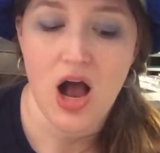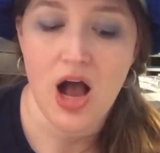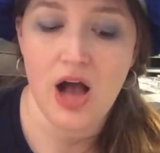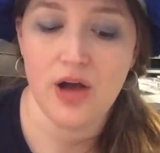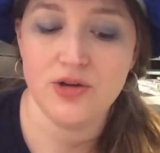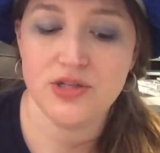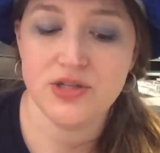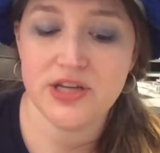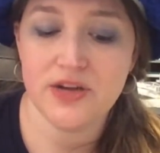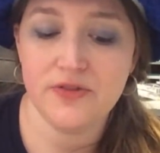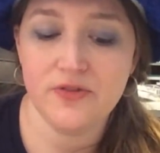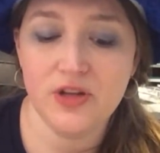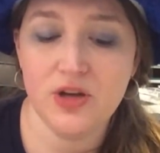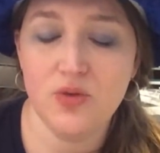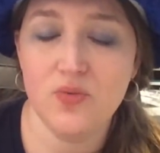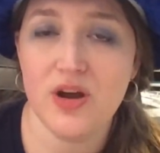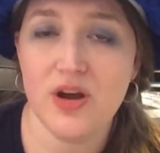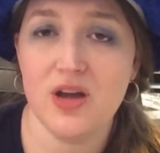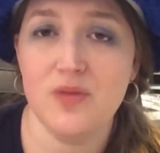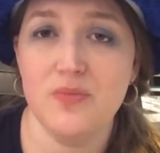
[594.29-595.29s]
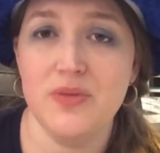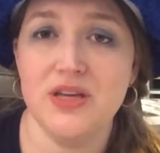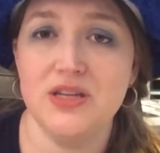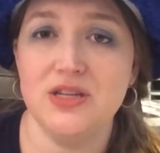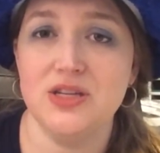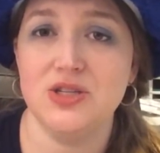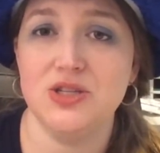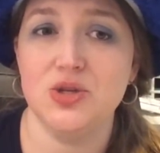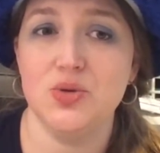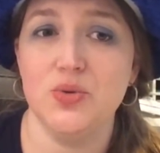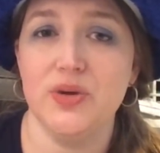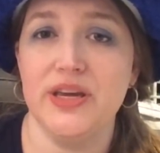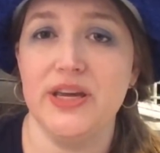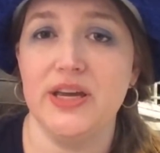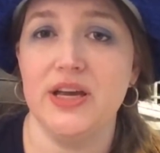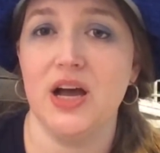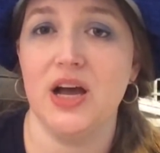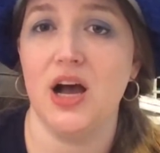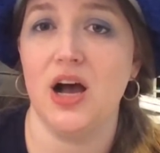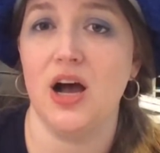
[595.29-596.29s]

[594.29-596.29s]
I would definitely recommend doing